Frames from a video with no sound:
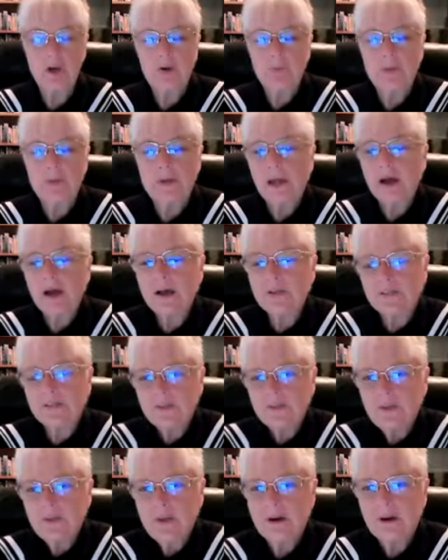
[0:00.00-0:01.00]
We also
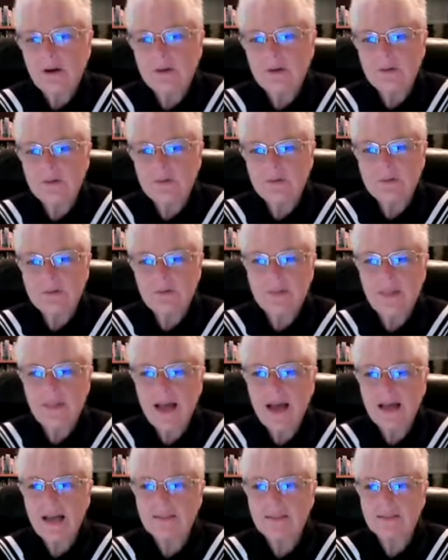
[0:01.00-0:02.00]
know
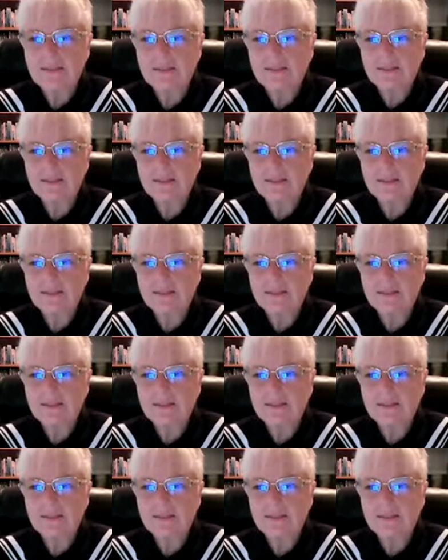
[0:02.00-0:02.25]
that